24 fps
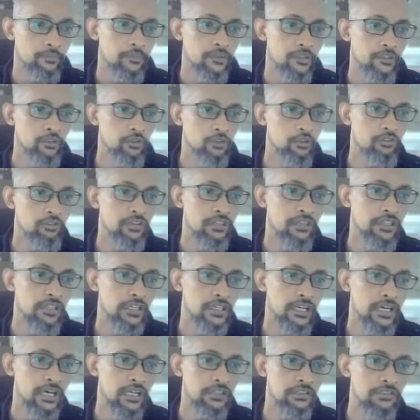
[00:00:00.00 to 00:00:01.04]
Using the
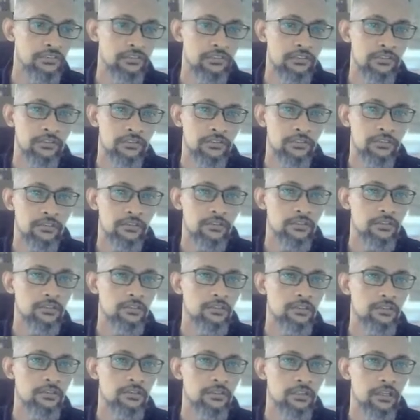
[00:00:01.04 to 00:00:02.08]
colors
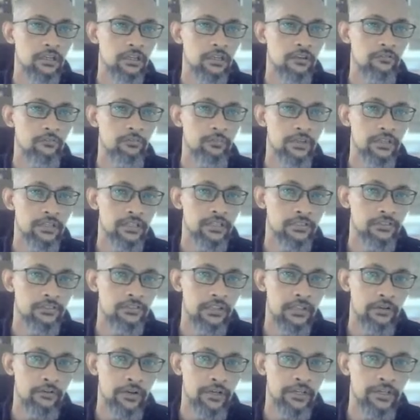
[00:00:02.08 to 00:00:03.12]
kind of pickers there,
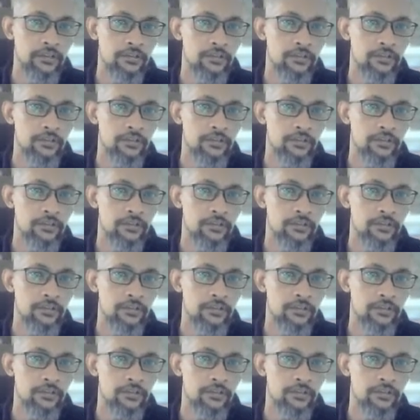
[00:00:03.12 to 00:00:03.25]
right?